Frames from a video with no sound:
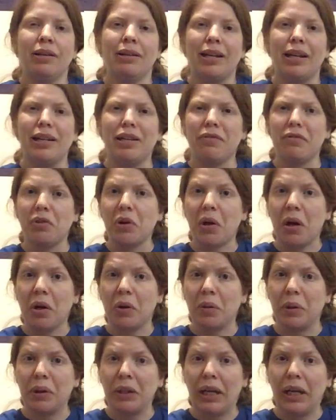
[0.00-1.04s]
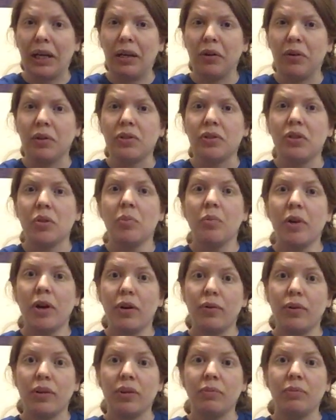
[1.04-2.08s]
kind of an awkward angle. So
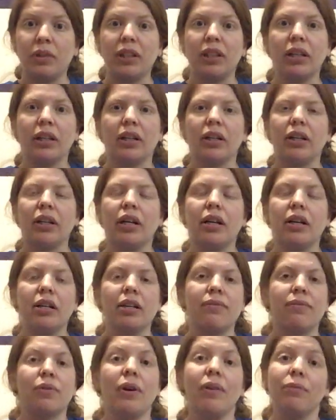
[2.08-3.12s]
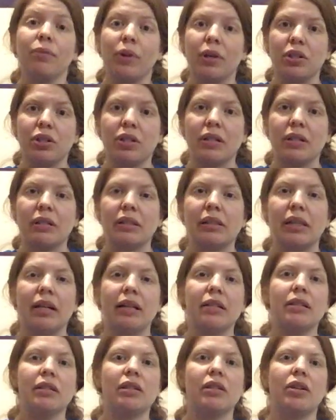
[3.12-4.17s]
bear with me here. If you have questions, let
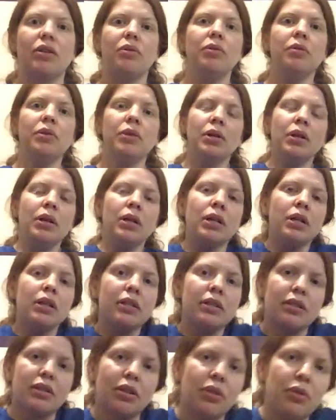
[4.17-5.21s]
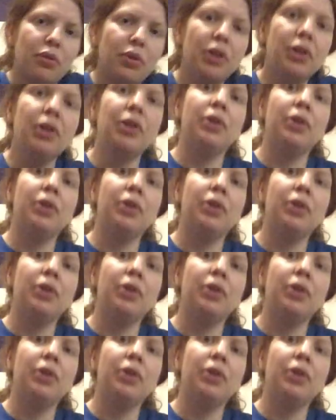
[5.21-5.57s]
us know. So